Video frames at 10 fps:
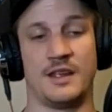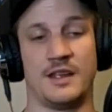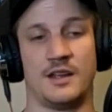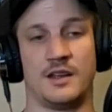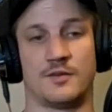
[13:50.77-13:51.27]

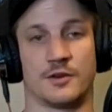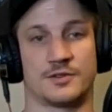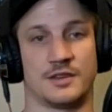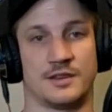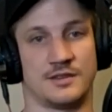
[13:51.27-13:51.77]

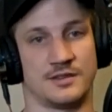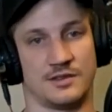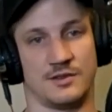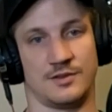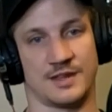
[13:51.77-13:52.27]
versus
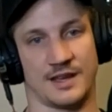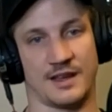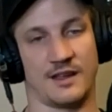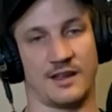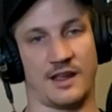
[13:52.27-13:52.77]
using
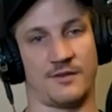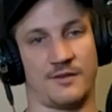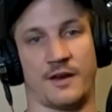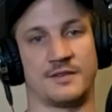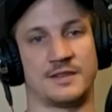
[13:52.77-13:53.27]
a
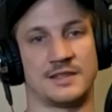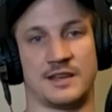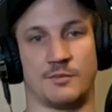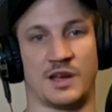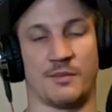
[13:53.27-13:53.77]
5 to 10
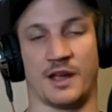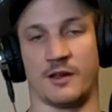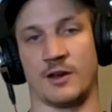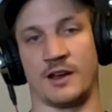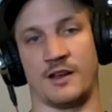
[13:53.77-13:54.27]
minute bike ride
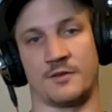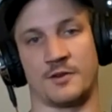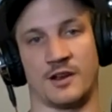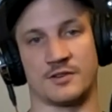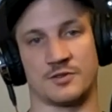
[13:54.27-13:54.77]
after your
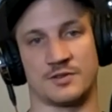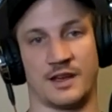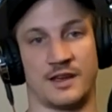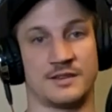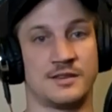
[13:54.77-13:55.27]

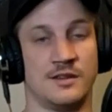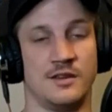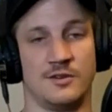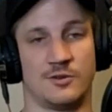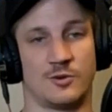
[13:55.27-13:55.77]
exercise
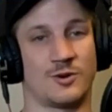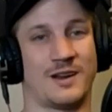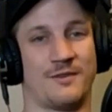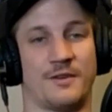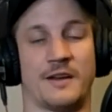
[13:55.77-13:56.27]
or a
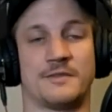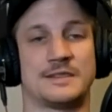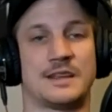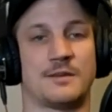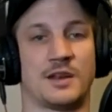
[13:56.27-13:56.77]
5 to
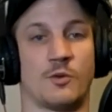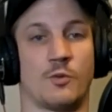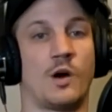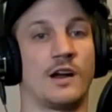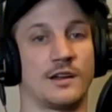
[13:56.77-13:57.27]
10 minute
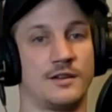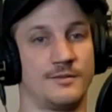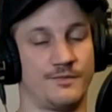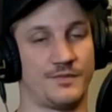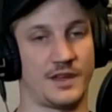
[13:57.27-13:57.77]
walk
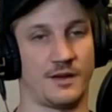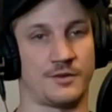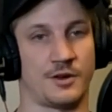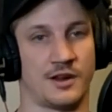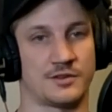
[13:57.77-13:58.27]
after your
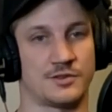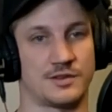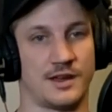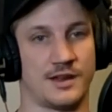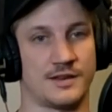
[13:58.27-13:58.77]

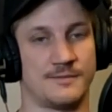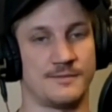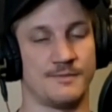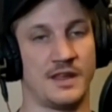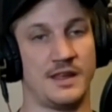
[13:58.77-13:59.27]
exercise.
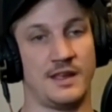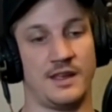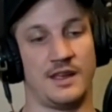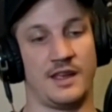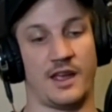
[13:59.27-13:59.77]

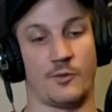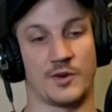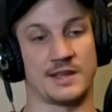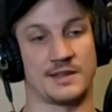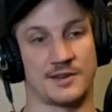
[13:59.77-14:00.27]
And what they
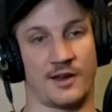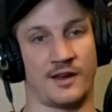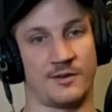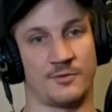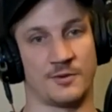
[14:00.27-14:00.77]
saw
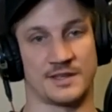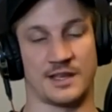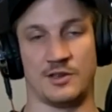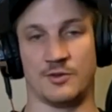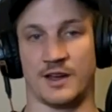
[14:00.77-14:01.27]
was that you
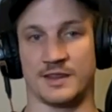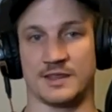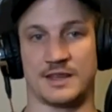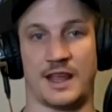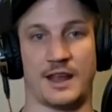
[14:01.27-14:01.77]
got the
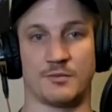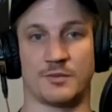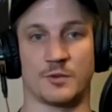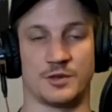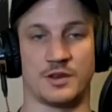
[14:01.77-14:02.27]
same
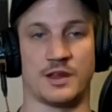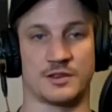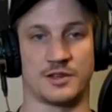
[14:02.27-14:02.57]
reduction in